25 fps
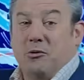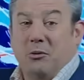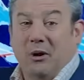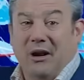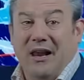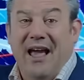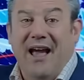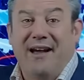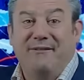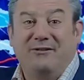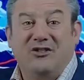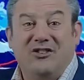will
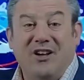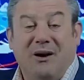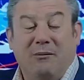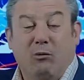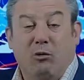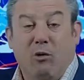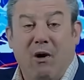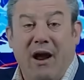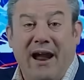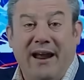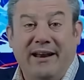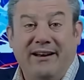have some
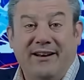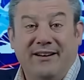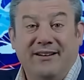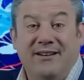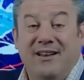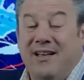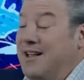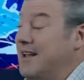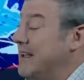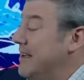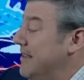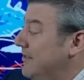rain
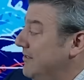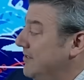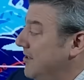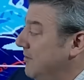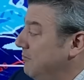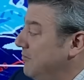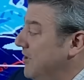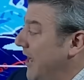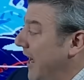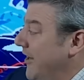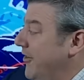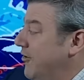and some
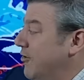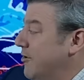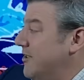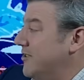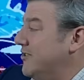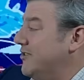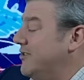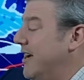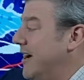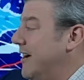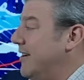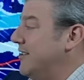
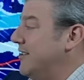dangerous uh,